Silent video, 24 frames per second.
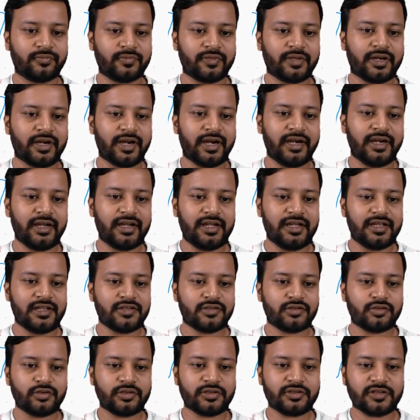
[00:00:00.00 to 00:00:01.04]
right?
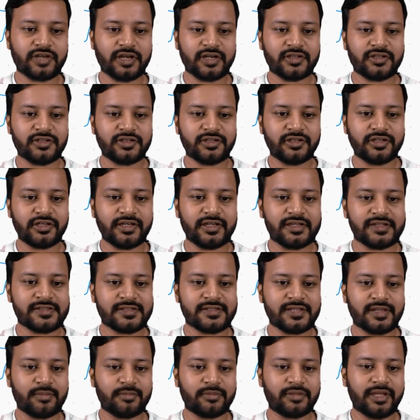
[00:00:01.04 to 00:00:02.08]
So structure is
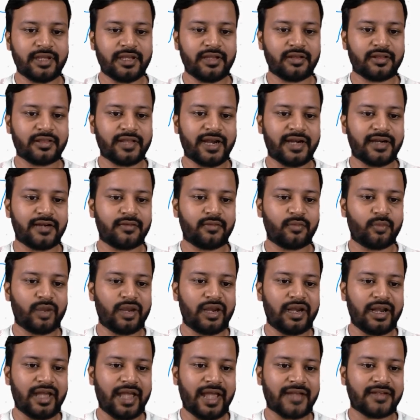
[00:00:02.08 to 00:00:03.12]
something that
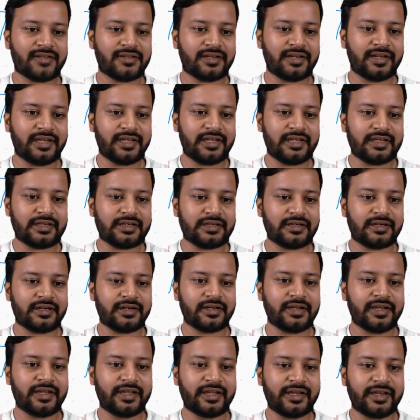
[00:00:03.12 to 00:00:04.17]
will actually
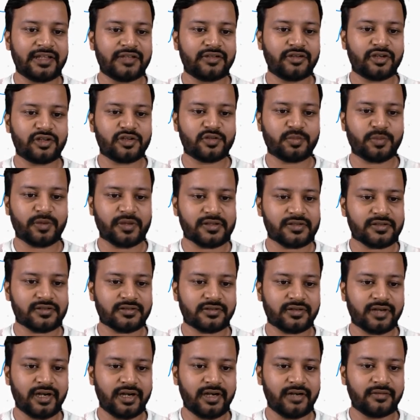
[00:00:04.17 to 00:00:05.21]
increase your space,
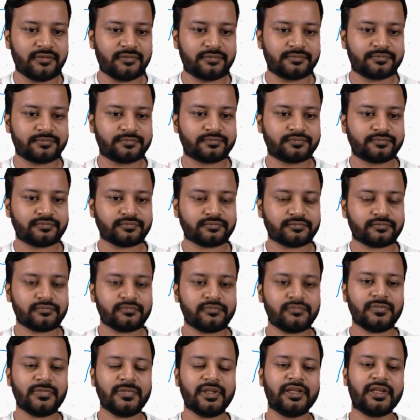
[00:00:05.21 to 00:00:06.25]
right?
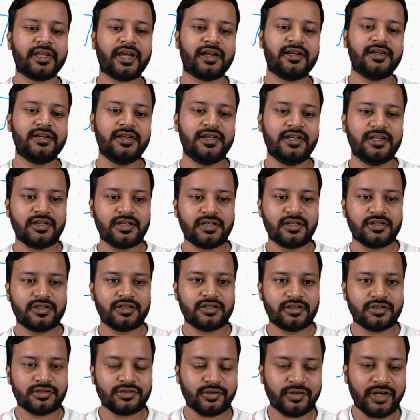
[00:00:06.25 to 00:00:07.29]
Yeah.
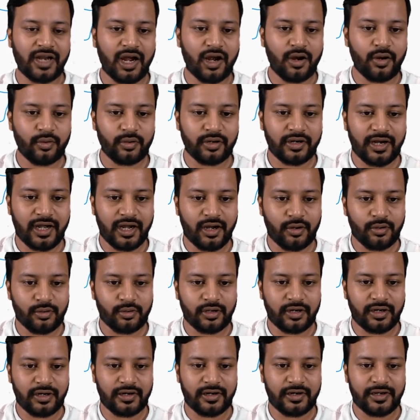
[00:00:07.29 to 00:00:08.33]
So now
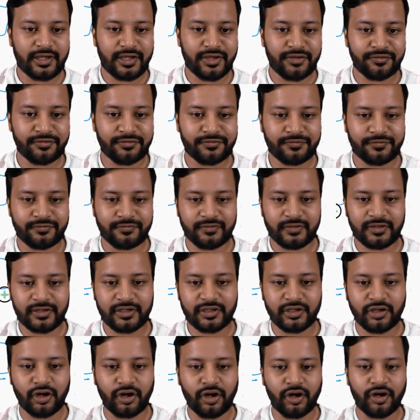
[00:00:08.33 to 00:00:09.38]
if
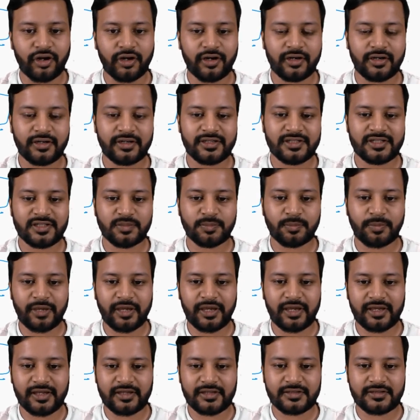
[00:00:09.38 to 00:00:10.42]
your
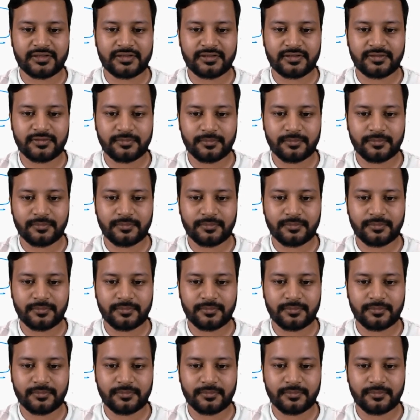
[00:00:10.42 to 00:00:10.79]
space,